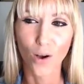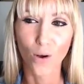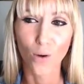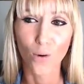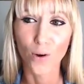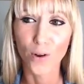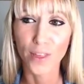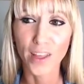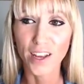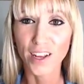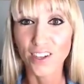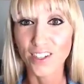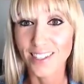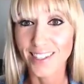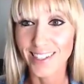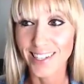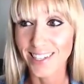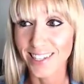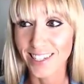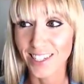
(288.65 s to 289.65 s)
or they could
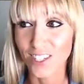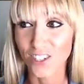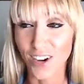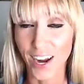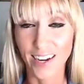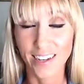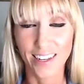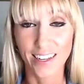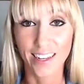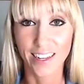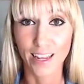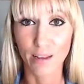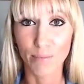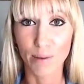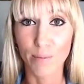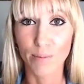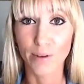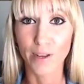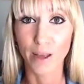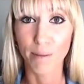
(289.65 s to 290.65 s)
just get distracted. Like
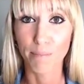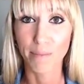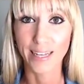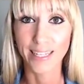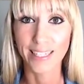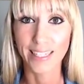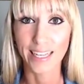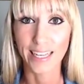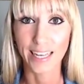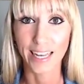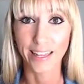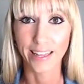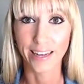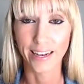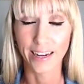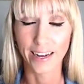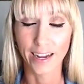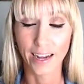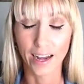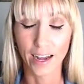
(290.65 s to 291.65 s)
people get busy and